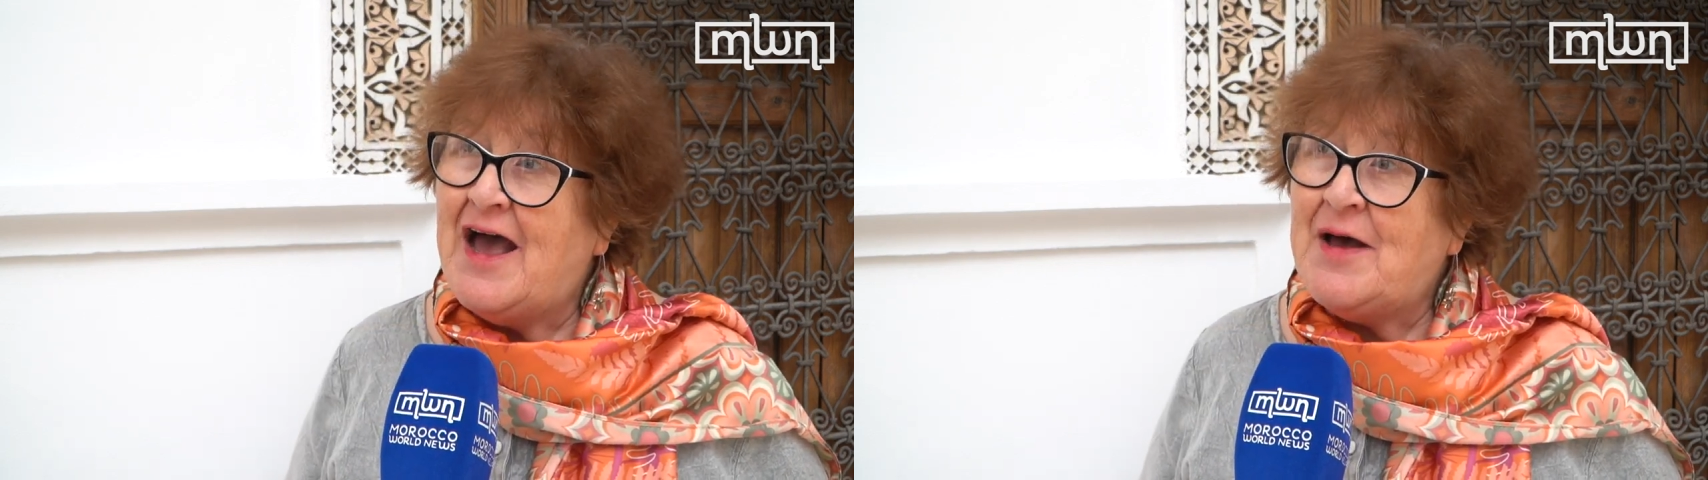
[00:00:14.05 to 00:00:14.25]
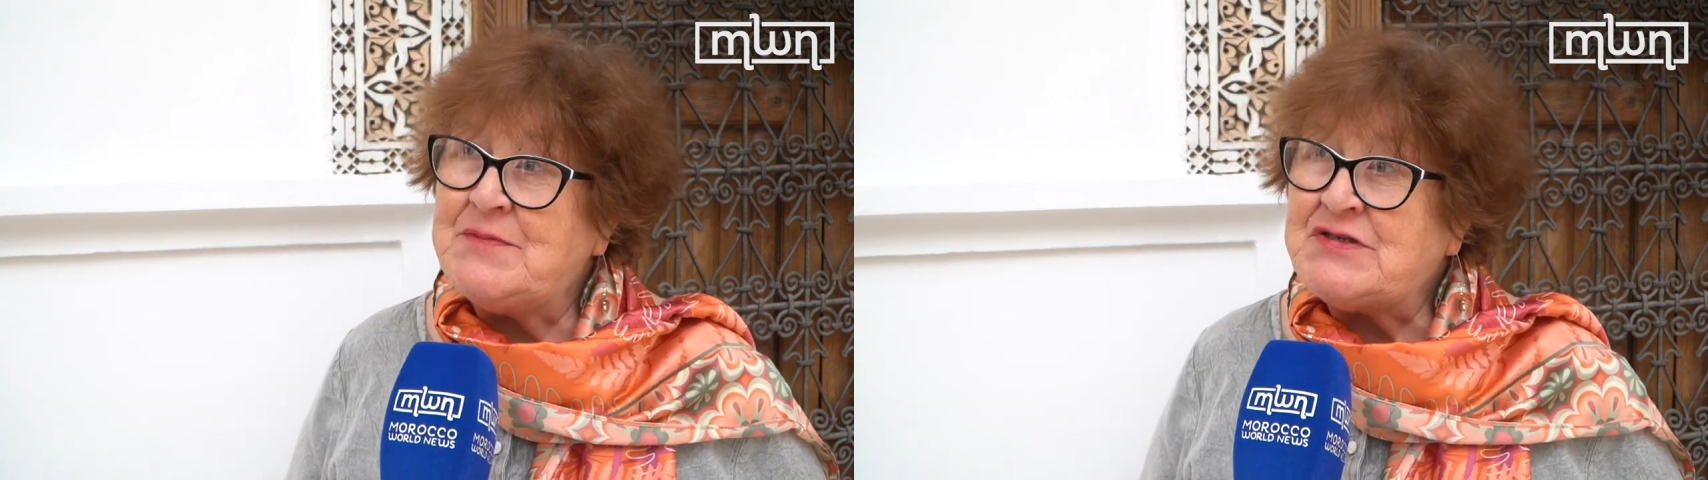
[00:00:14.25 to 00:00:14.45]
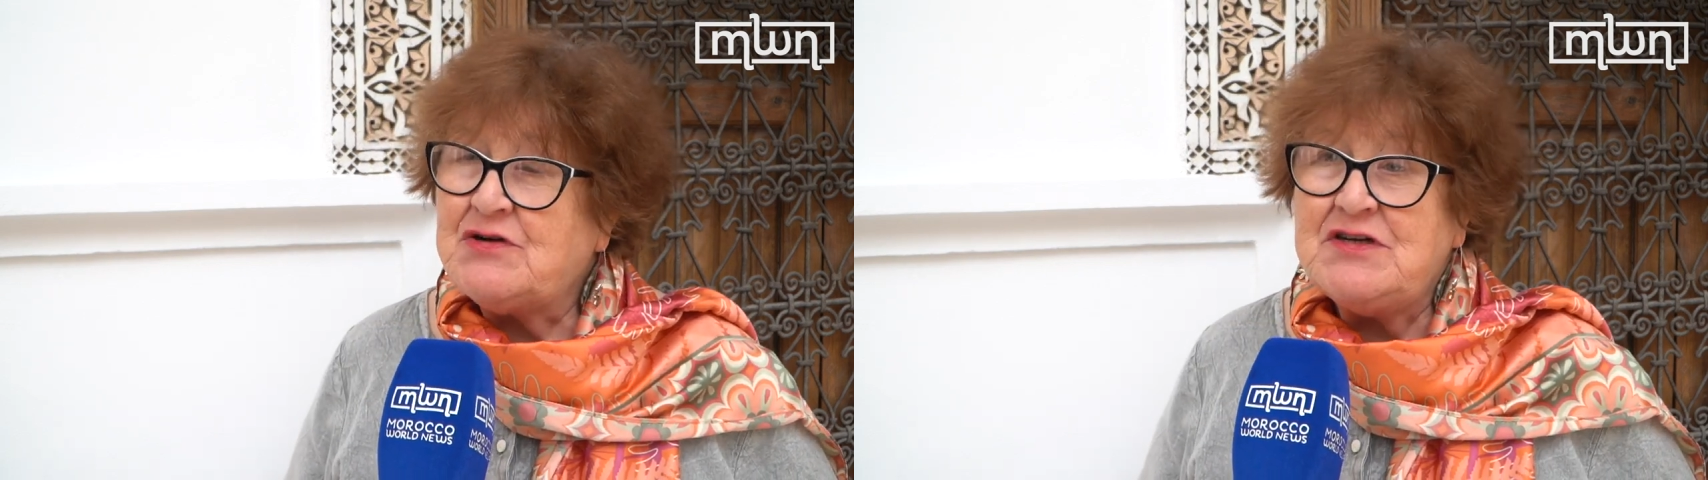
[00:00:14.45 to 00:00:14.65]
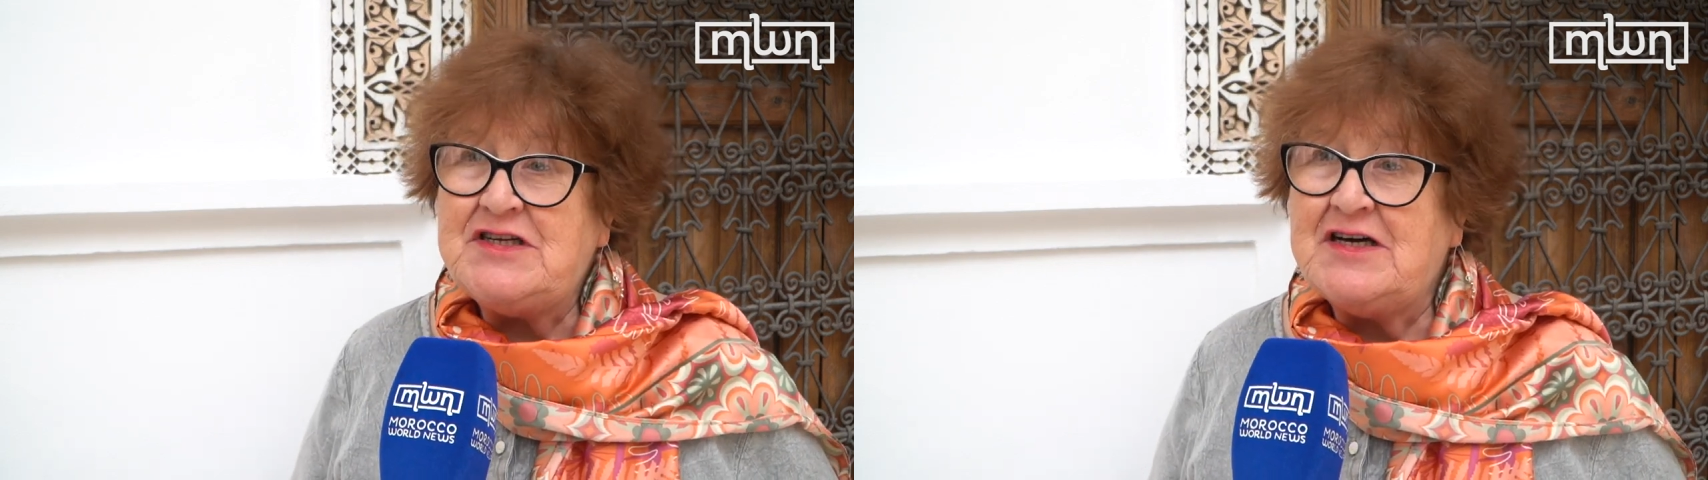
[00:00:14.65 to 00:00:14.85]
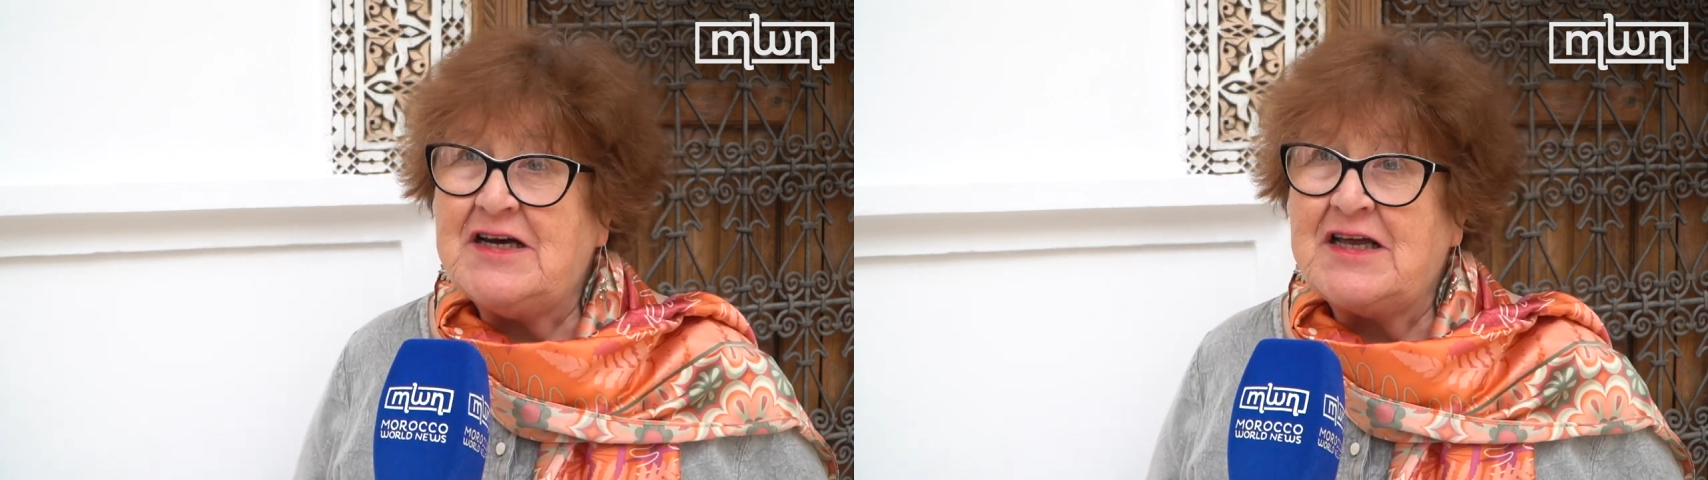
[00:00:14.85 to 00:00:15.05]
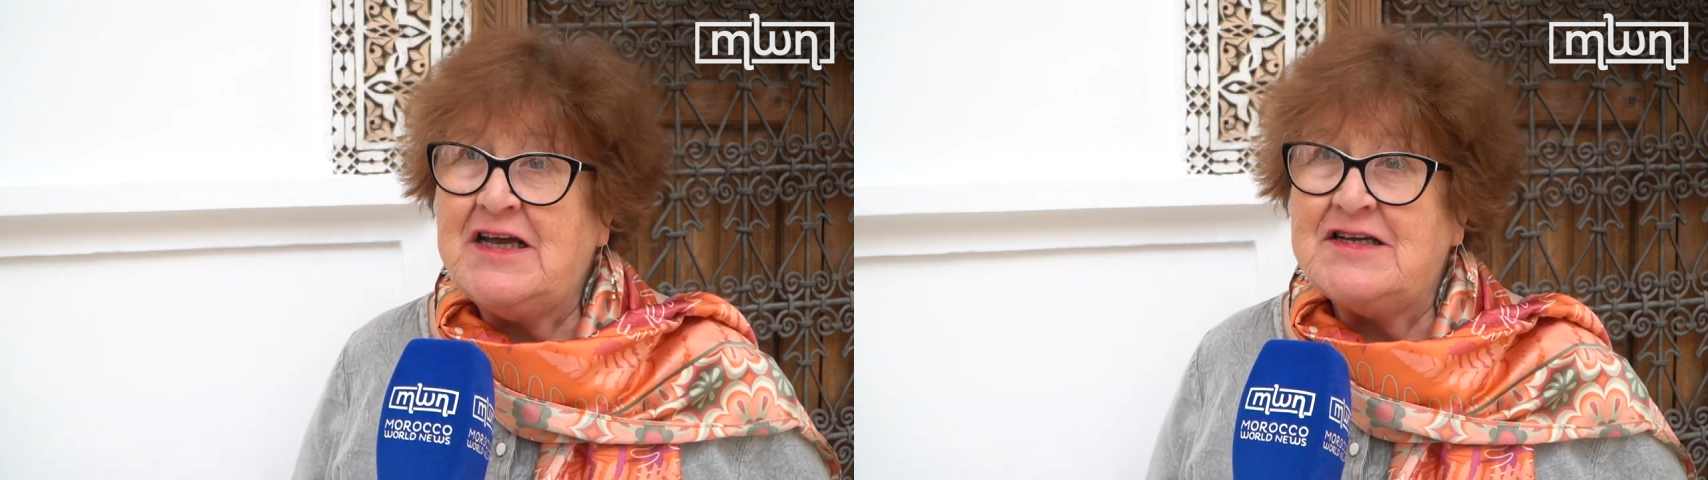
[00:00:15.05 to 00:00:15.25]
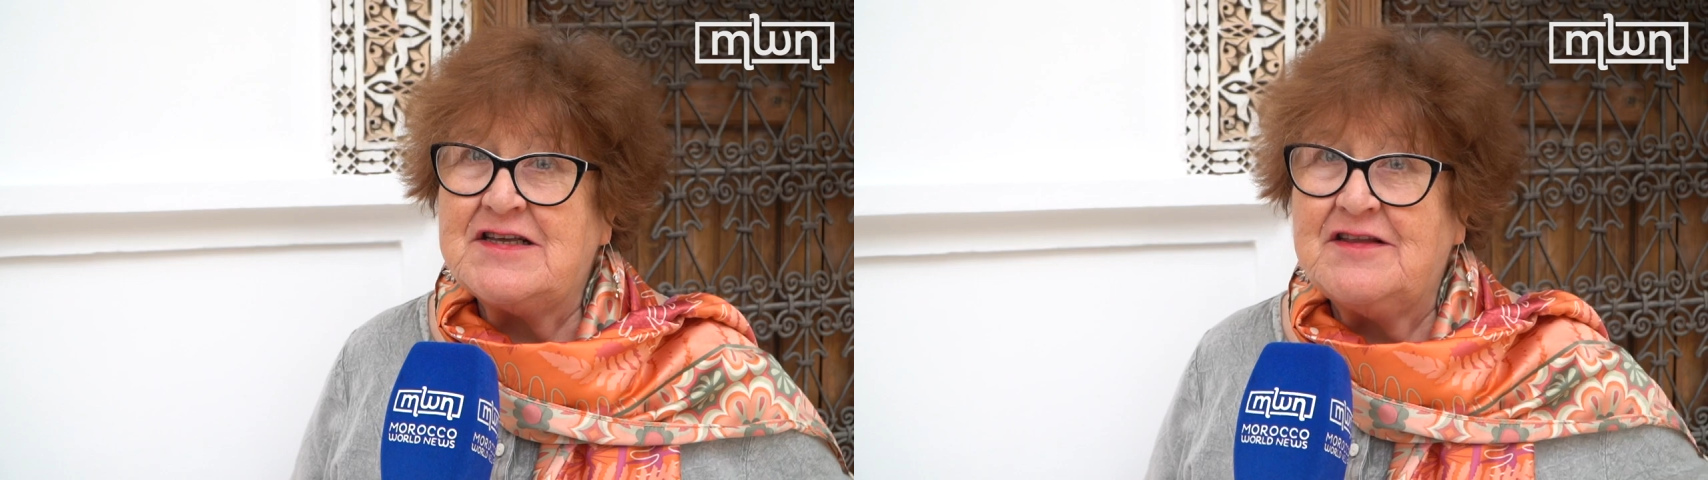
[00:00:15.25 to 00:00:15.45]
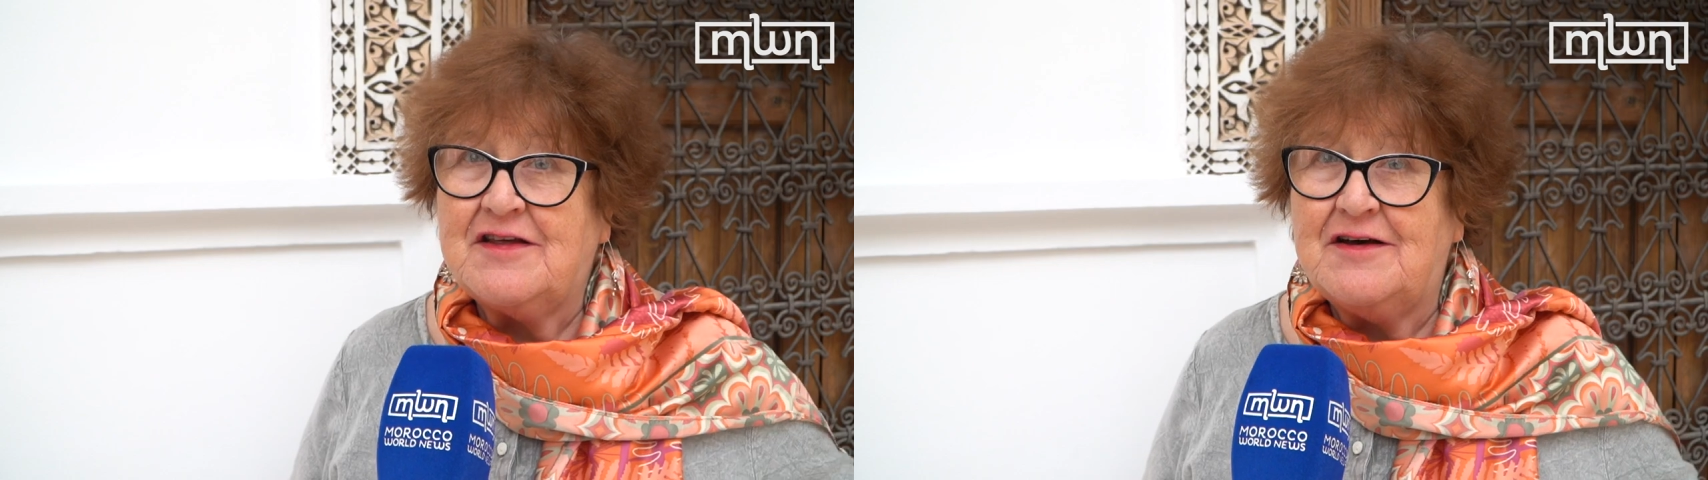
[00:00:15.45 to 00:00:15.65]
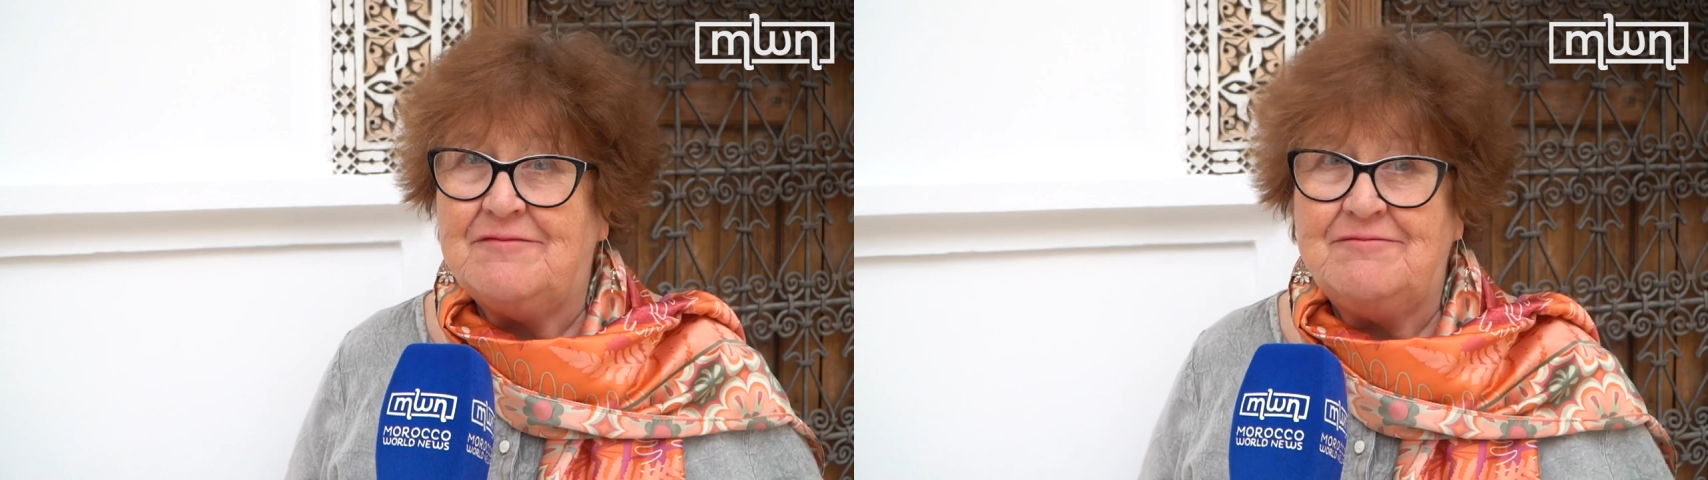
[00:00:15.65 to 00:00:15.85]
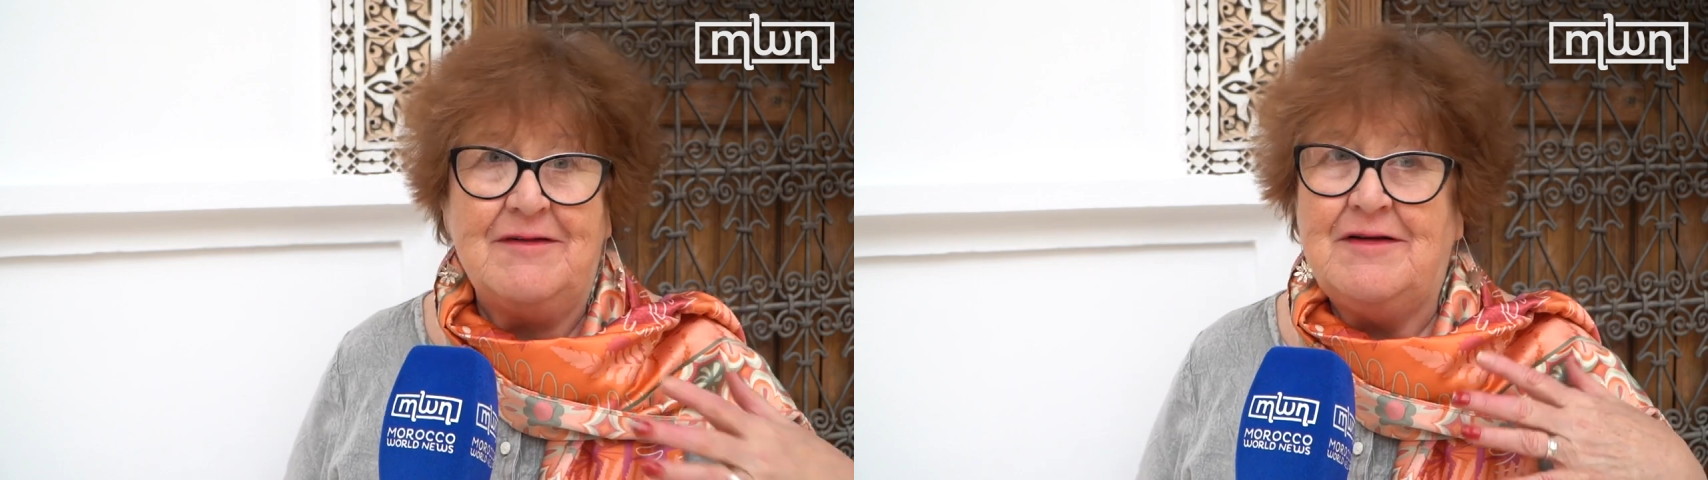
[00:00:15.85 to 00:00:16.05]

Um, storytelling is at the